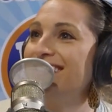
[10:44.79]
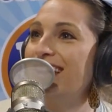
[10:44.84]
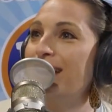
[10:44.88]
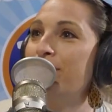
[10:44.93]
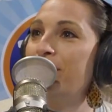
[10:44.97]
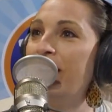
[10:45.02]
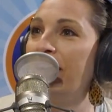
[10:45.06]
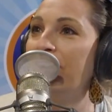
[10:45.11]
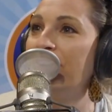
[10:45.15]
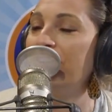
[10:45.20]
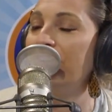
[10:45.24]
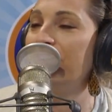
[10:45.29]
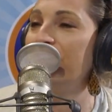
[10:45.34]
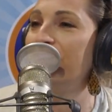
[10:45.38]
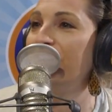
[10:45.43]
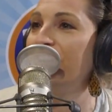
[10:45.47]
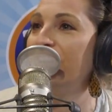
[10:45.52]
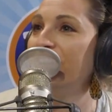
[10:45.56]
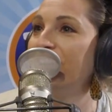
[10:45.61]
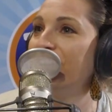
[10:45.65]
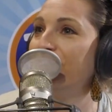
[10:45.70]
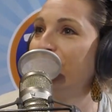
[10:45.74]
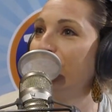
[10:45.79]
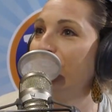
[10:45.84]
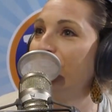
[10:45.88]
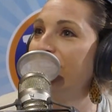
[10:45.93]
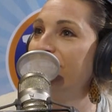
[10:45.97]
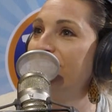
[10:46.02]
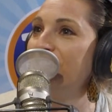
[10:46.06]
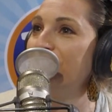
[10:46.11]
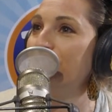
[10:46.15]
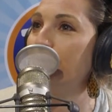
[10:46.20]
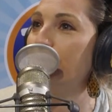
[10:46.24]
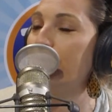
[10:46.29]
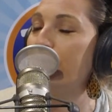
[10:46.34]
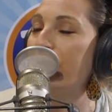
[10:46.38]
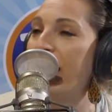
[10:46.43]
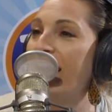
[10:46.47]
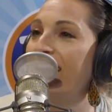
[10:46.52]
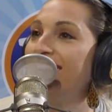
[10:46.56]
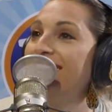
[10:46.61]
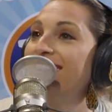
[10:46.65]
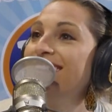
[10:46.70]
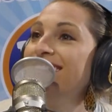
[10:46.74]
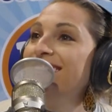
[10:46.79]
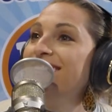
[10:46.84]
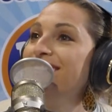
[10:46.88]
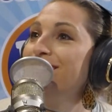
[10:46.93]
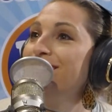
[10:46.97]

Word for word: I'm Harlan filling in for Lizz. She'll be back